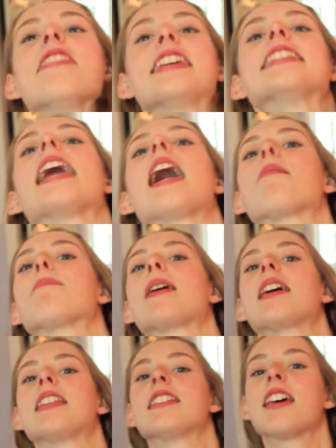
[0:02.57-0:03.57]
this
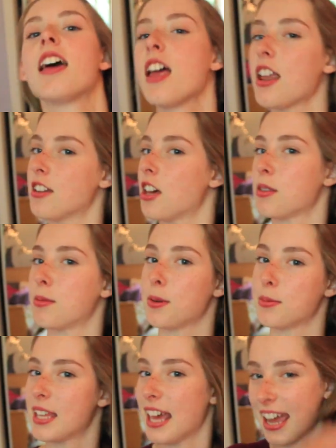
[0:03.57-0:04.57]
happened. Not the
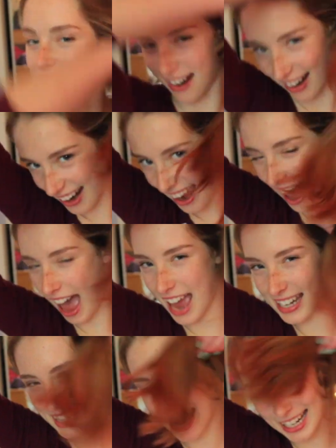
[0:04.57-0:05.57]
boobs, the hair.
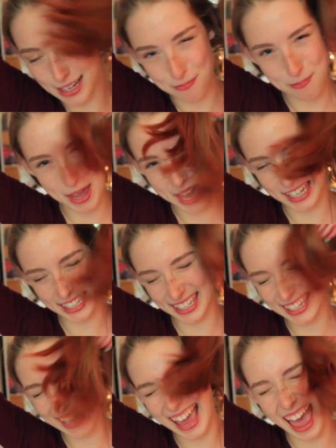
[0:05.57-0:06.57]
I dyed it
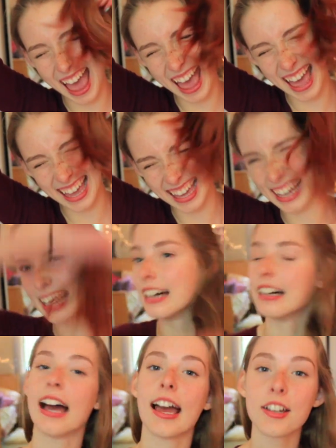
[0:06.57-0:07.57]
pink, yay!
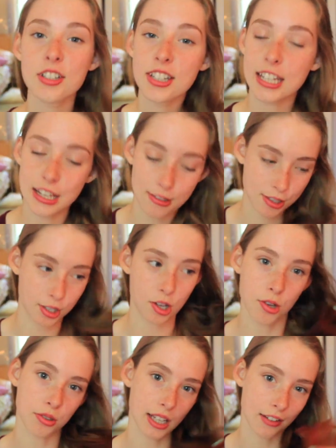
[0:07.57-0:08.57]
I actually used
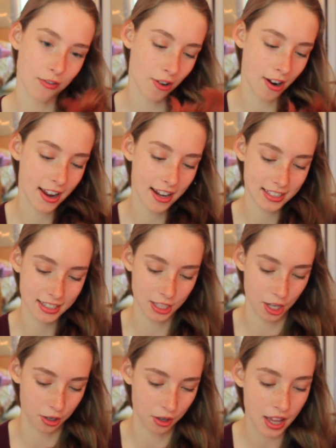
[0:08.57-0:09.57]
Kool-Aid for it,
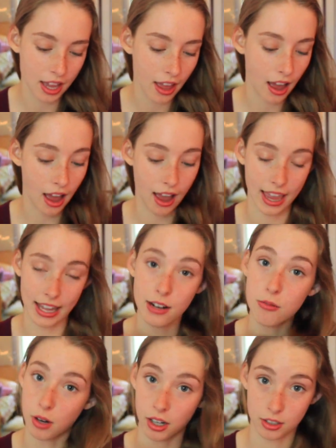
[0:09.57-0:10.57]
so, uh, and
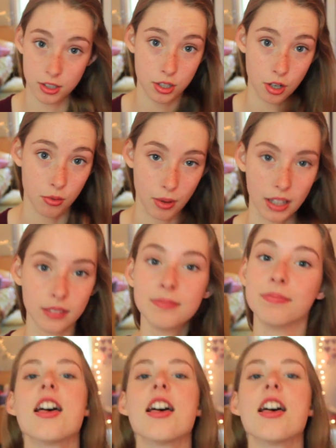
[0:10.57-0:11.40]
it worked so well.